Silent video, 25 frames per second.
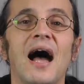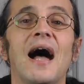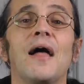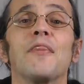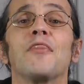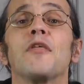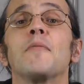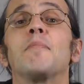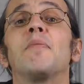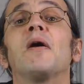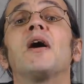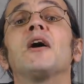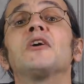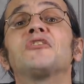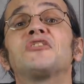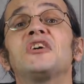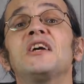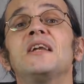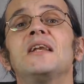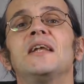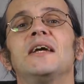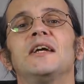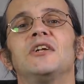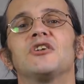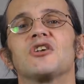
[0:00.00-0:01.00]
And the party
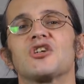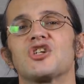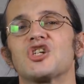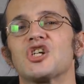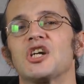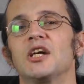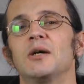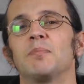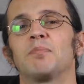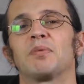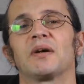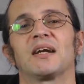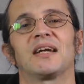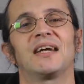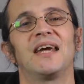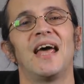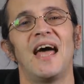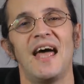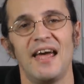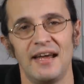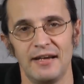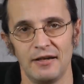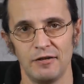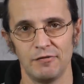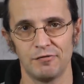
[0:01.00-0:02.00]
leadership
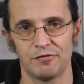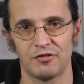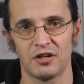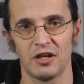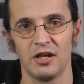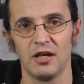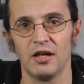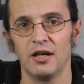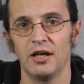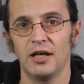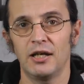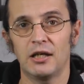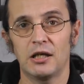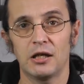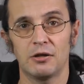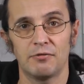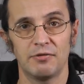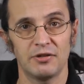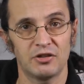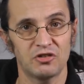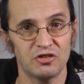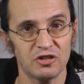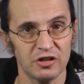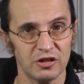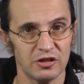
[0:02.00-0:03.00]
caved. Hitler
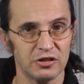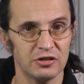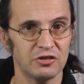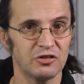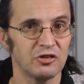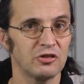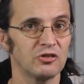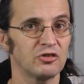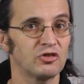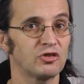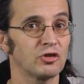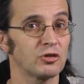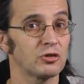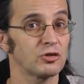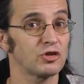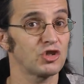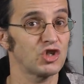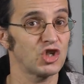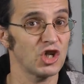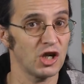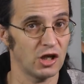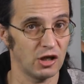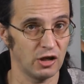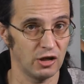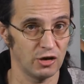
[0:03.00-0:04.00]
returned and took
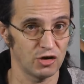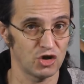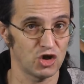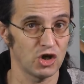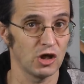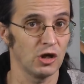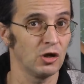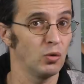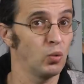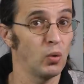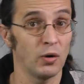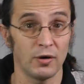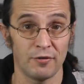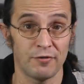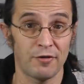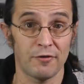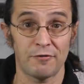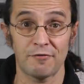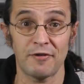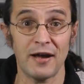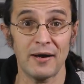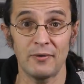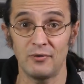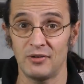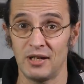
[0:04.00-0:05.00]
charge. One of the
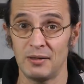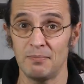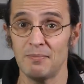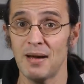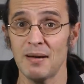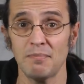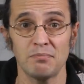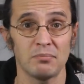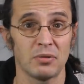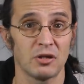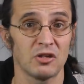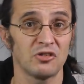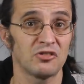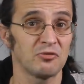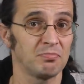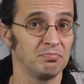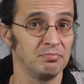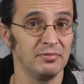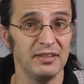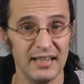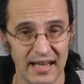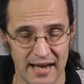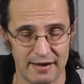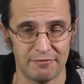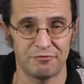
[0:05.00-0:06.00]
founding members
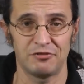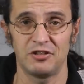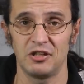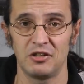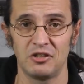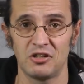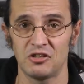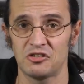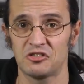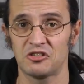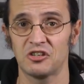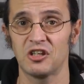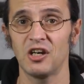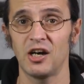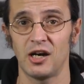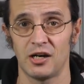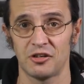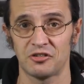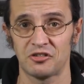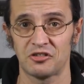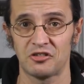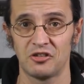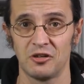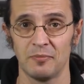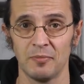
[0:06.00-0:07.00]
left in
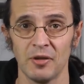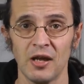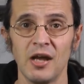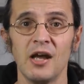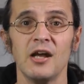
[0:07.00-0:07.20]
disgust.